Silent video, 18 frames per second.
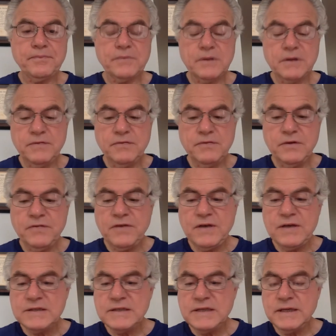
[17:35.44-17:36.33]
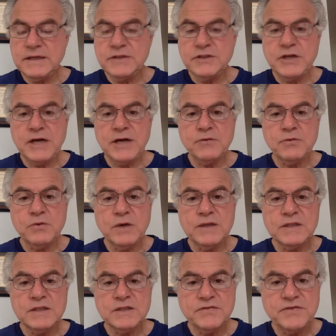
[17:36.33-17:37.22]
if I say John
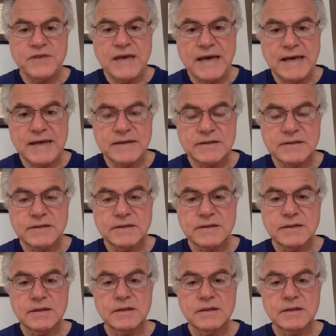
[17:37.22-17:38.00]
runs fast,